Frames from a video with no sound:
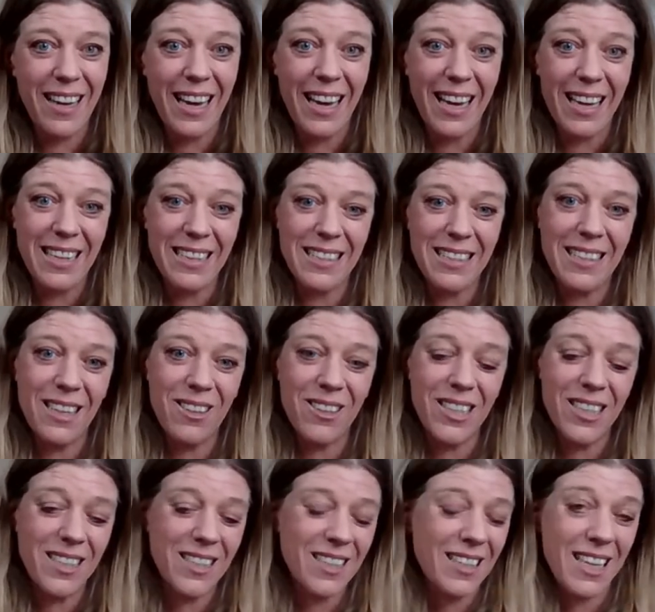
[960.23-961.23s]
Okay,
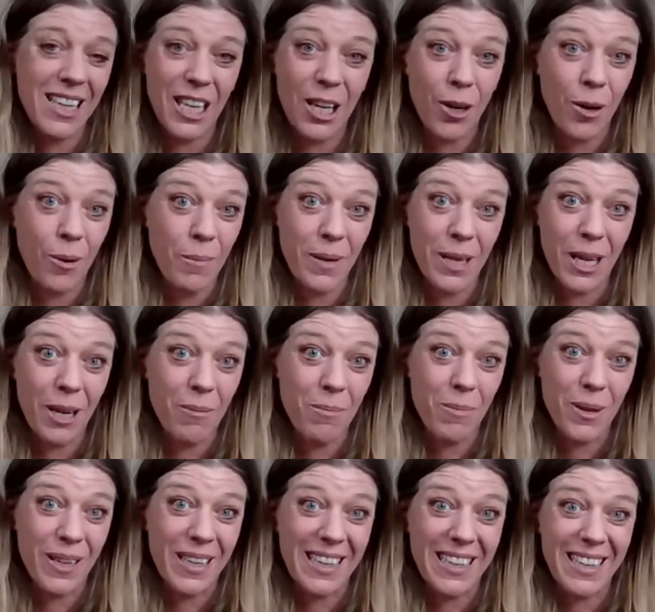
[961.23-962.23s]
so it's just like you're opening a
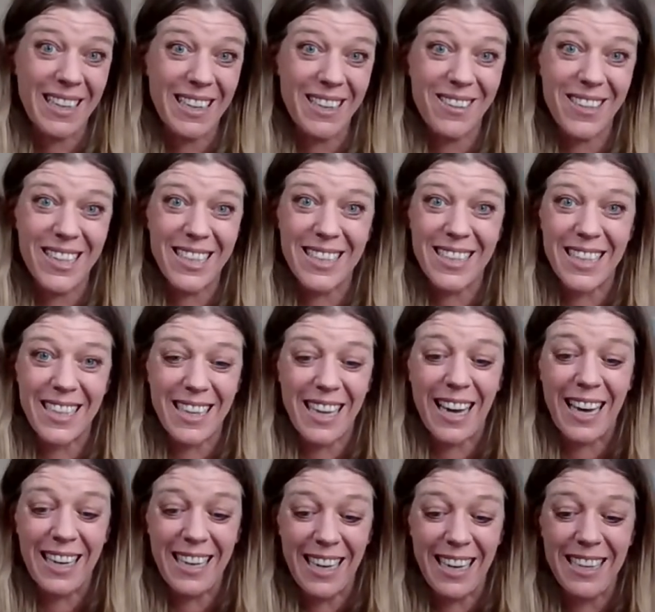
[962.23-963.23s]
book. You can see
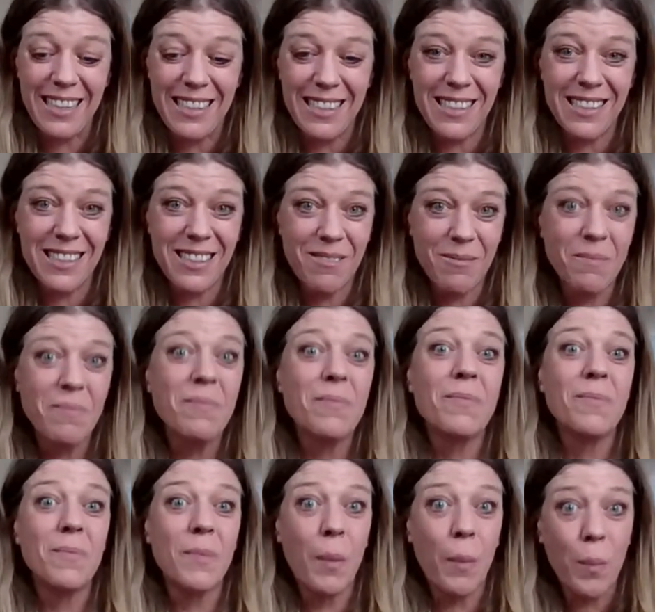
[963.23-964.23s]
that, yes?
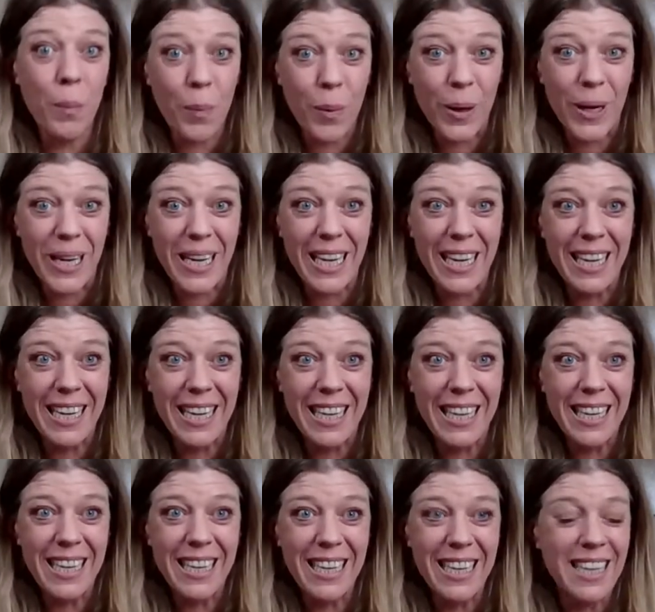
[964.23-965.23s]
Book.
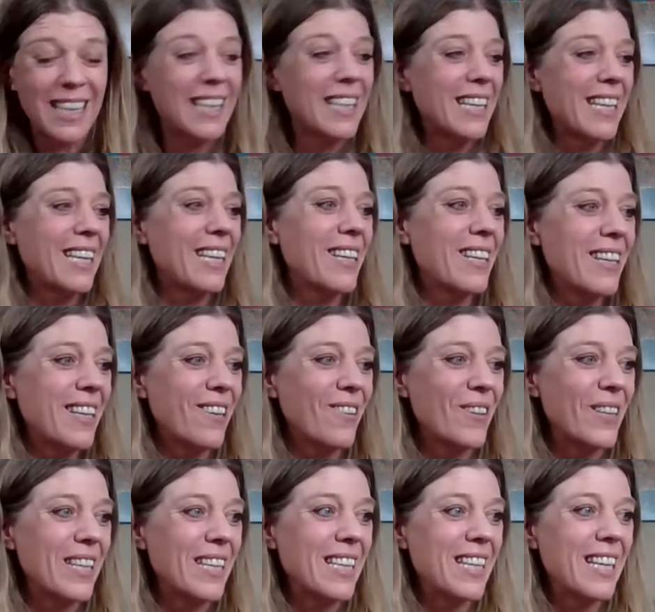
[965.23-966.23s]

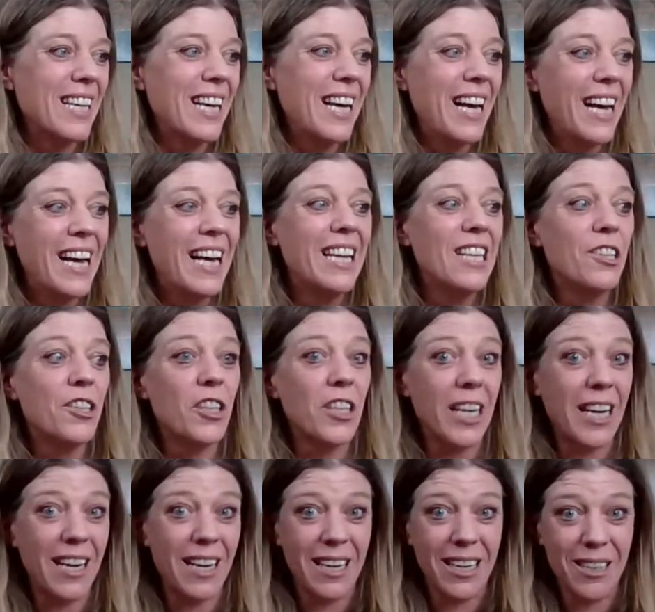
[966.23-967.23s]
Good.
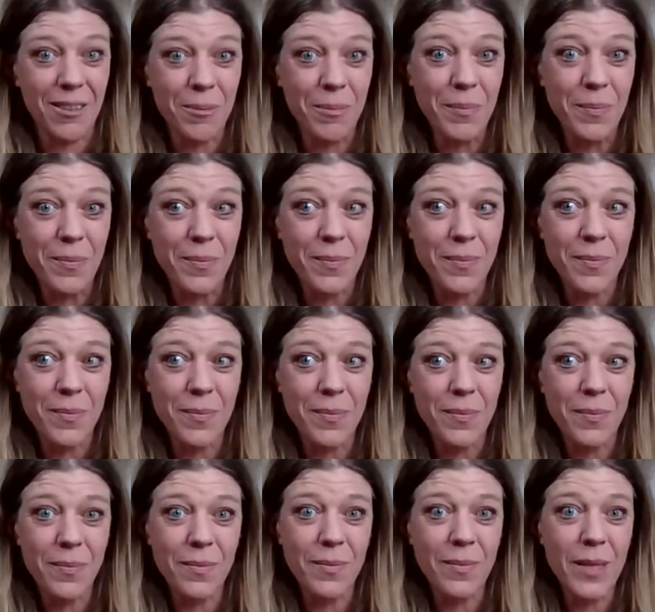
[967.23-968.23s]
Chair.
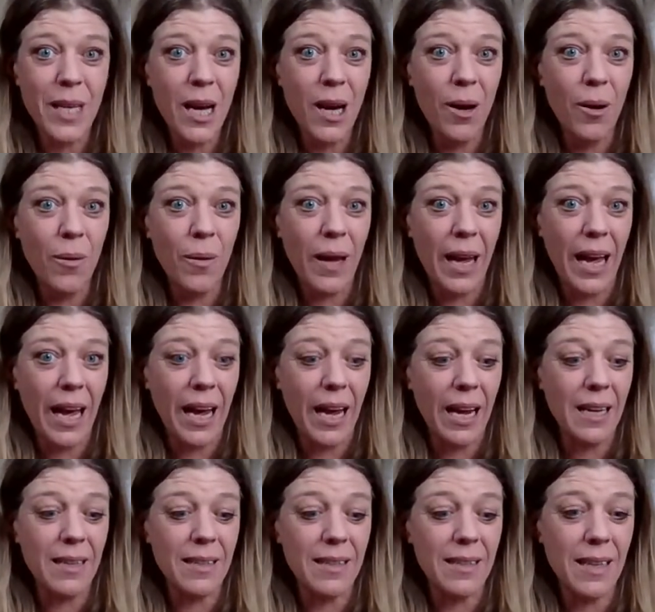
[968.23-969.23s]

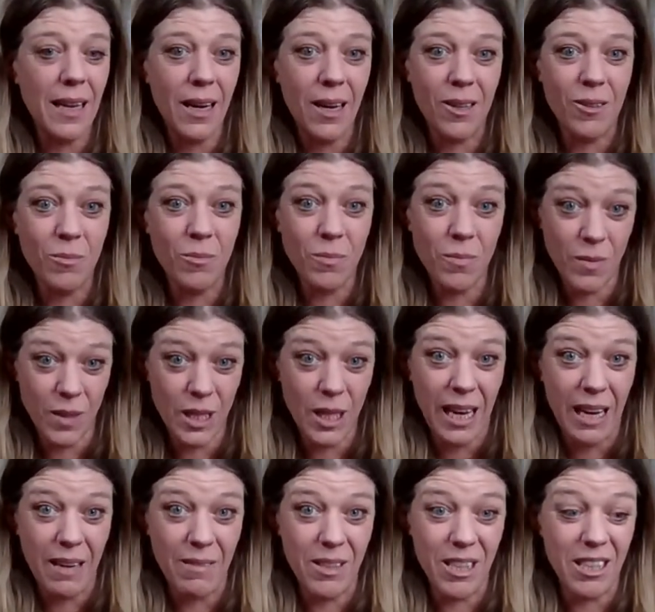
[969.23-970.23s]
Okay, so
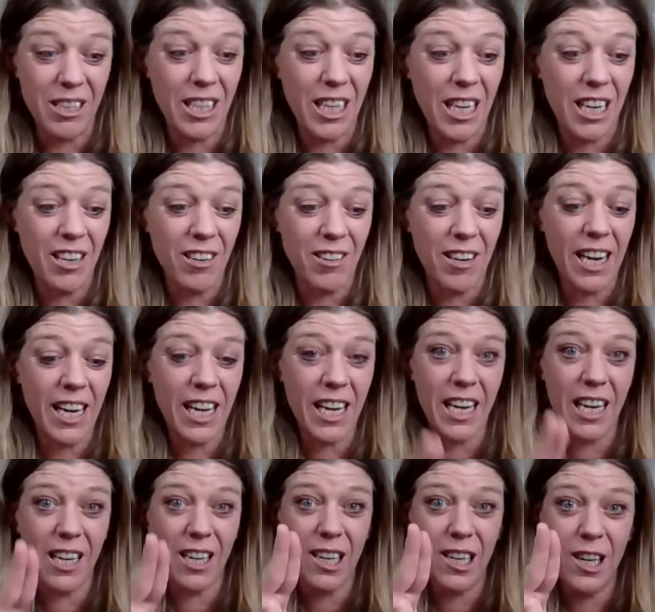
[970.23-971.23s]
you have your chair
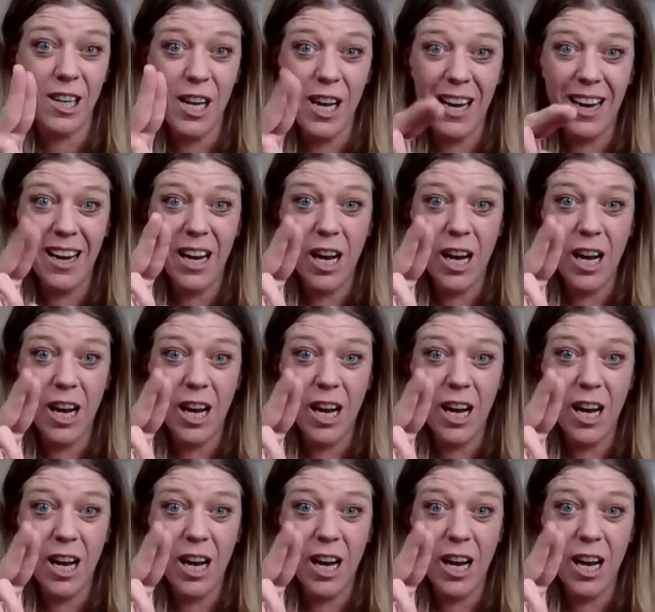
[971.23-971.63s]
right here,